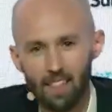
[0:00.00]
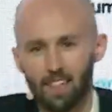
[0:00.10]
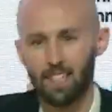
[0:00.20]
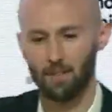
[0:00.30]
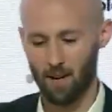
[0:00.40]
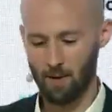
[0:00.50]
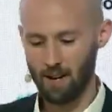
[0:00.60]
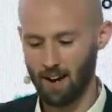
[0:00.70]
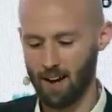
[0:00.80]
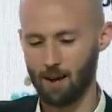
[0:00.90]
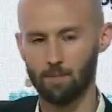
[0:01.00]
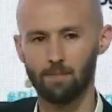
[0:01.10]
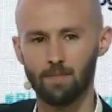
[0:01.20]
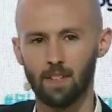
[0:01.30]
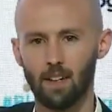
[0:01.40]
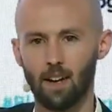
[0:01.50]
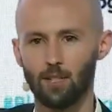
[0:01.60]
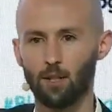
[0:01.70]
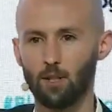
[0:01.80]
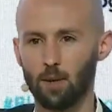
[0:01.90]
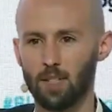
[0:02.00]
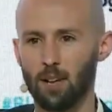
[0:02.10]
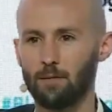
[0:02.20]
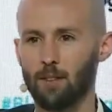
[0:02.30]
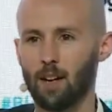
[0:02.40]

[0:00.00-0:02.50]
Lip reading: Thank you for coming. I'll introduce myself.